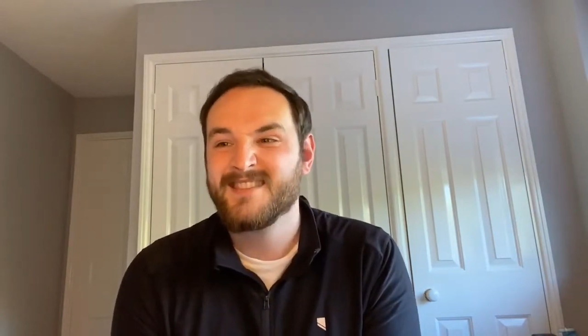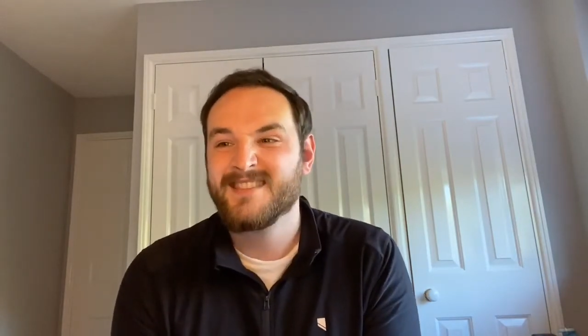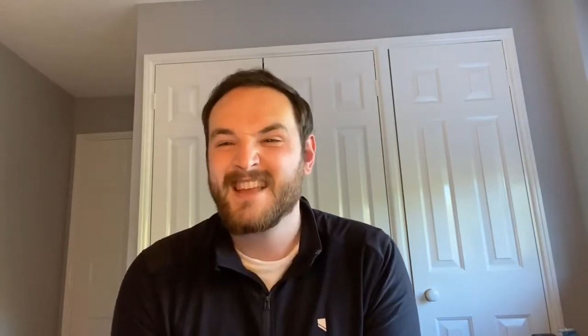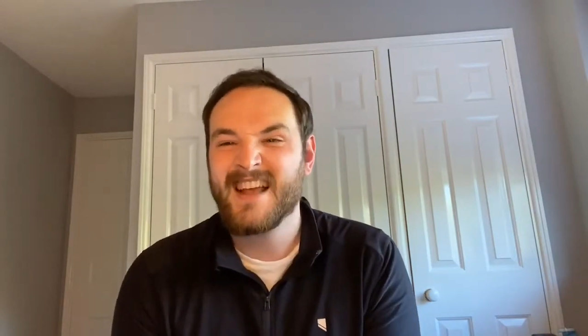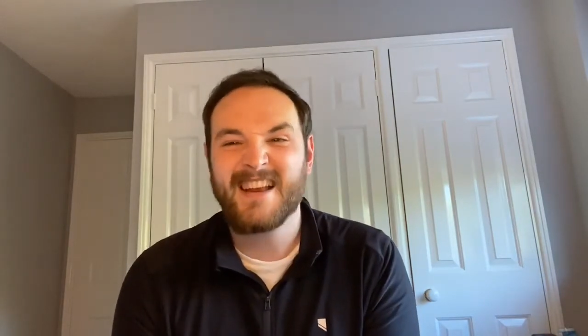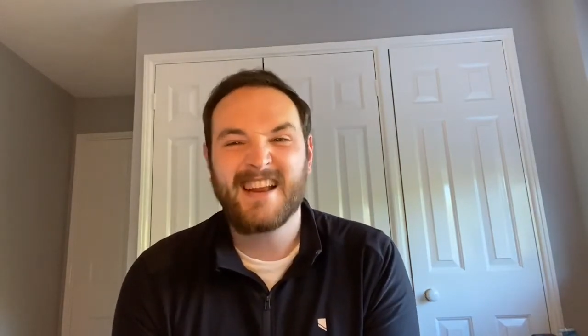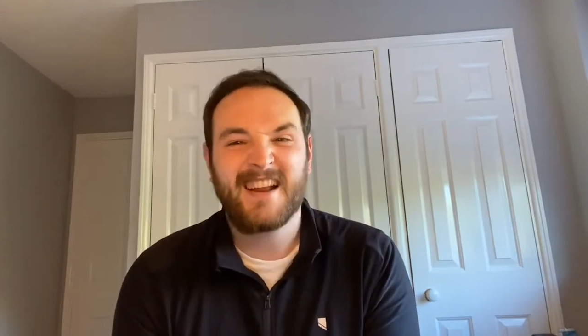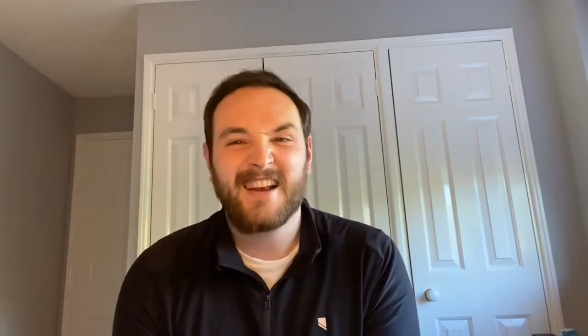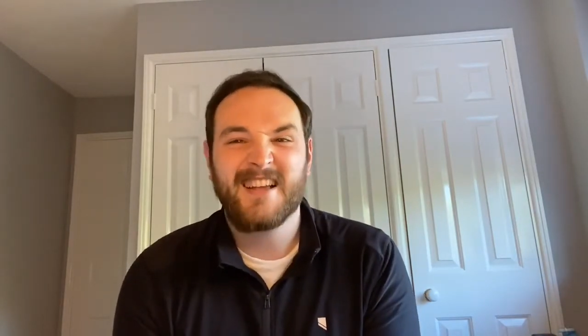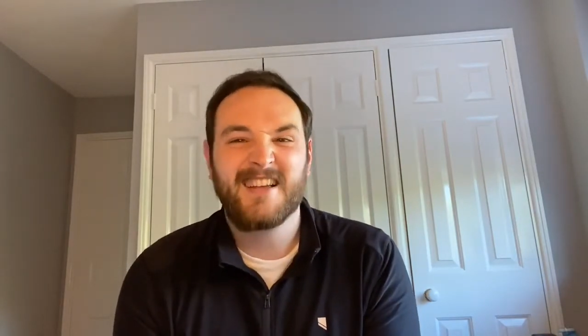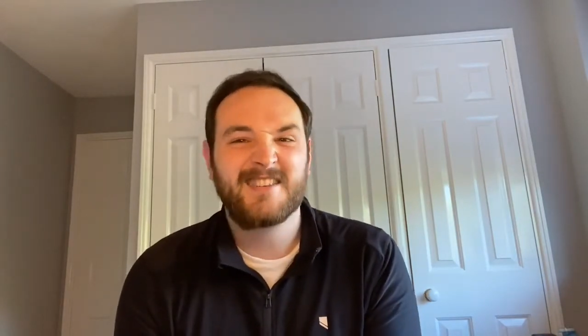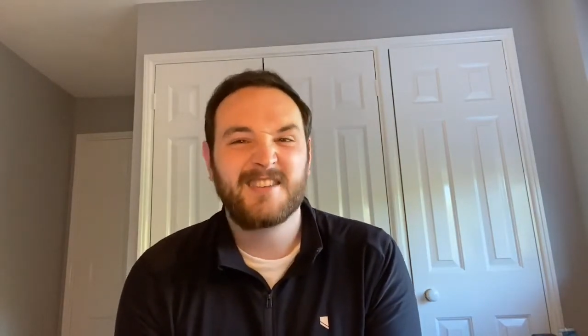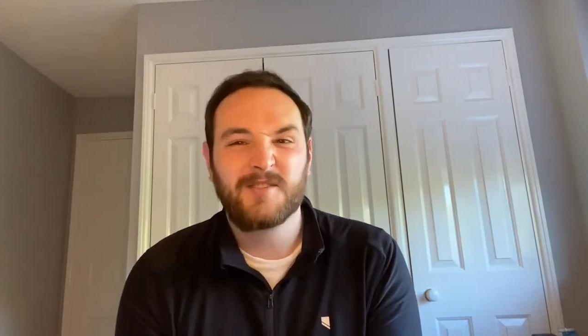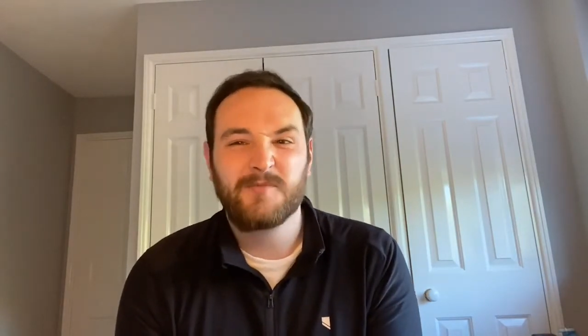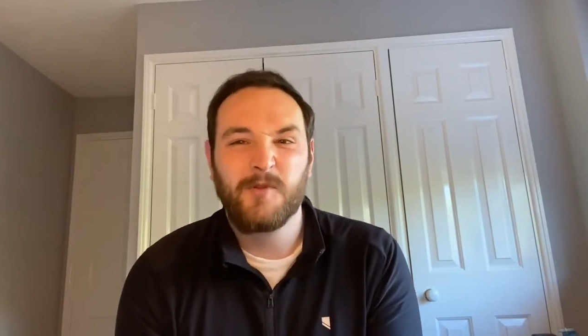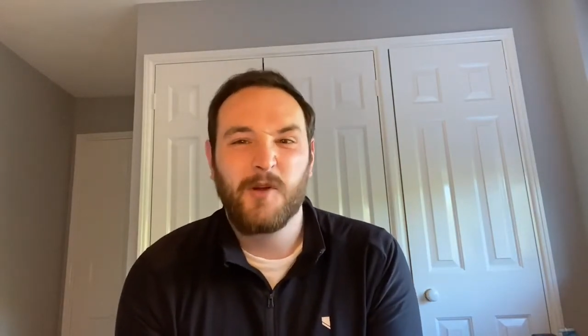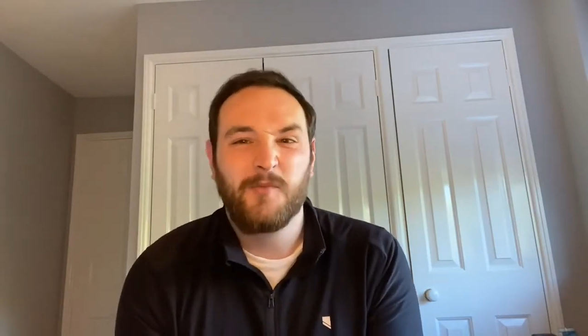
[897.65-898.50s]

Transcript: Technically, it's a small